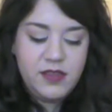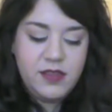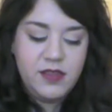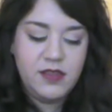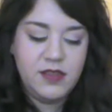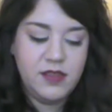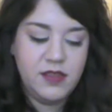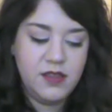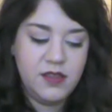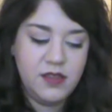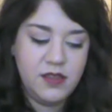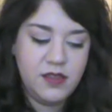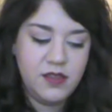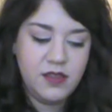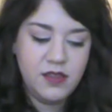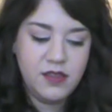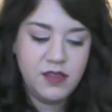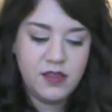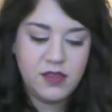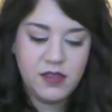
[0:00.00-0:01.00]

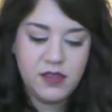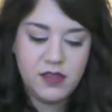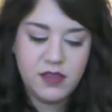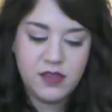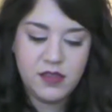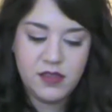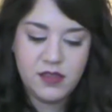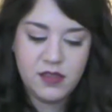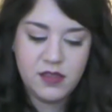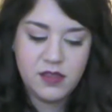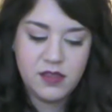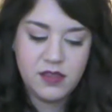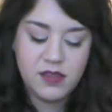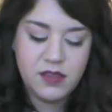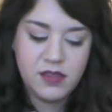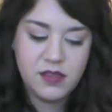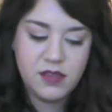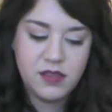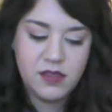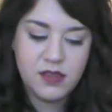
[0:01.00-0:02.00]

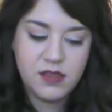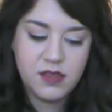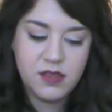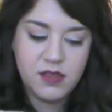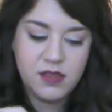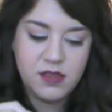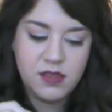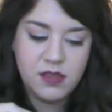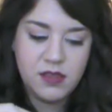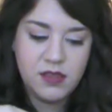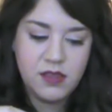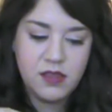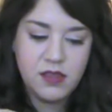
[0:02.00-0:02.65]
(silence)